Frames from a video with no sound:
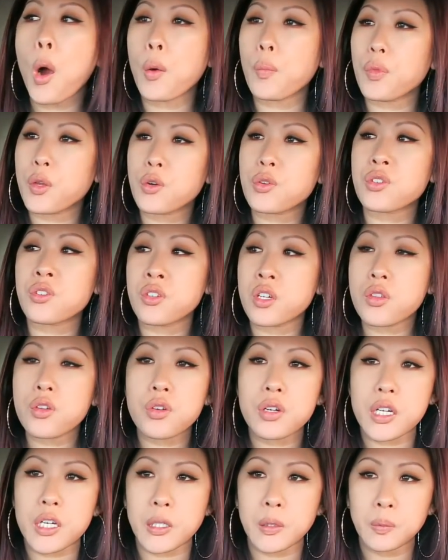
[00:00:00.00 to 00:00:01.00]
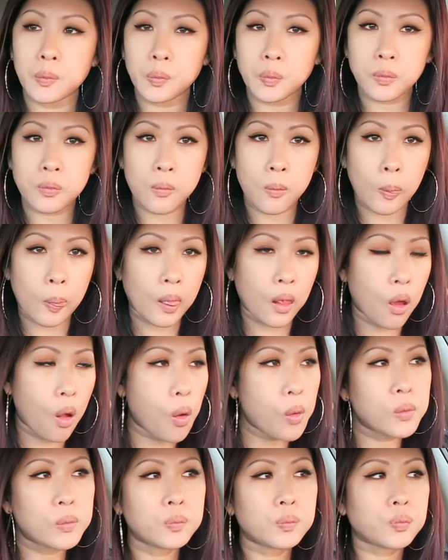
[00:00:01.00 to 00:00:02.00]
there was another day
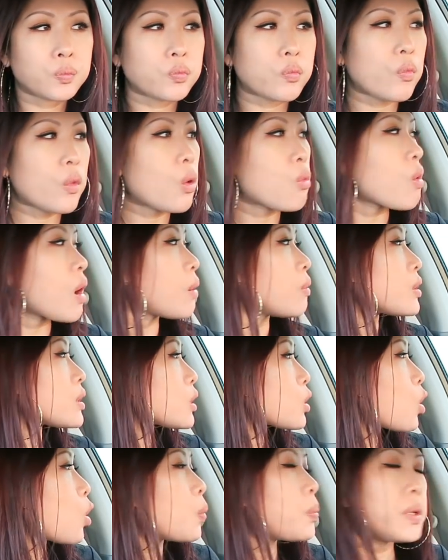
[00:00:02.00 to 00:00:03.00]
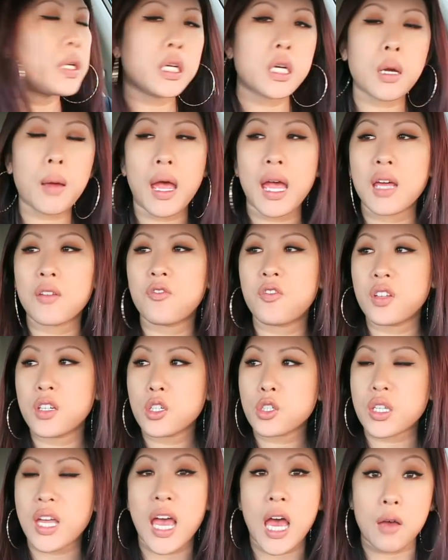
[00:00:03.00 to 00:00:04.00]
where I was like opening, I had
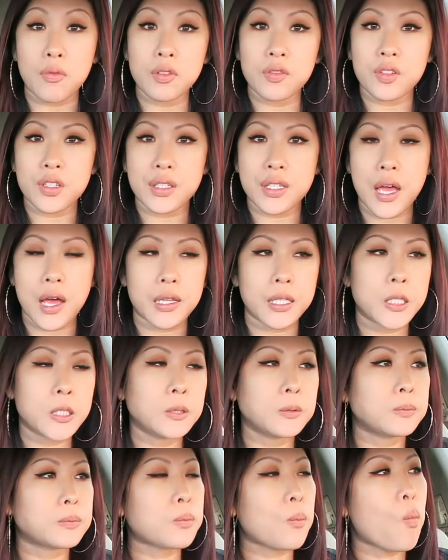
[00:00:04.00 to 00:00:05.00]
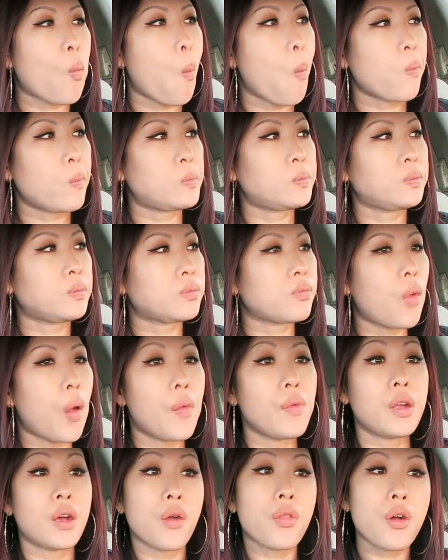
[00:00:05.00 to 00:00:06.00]
finished half of a salad
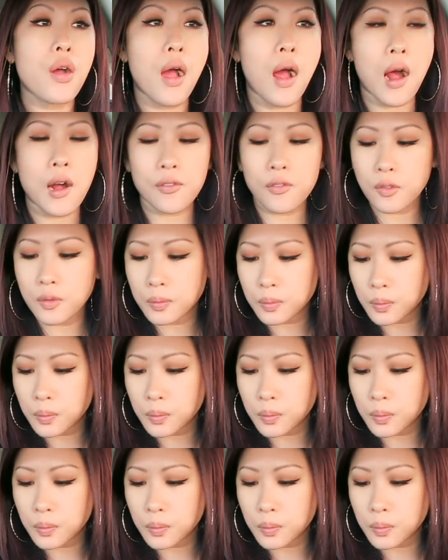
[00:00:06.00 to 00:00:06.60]
and the other half,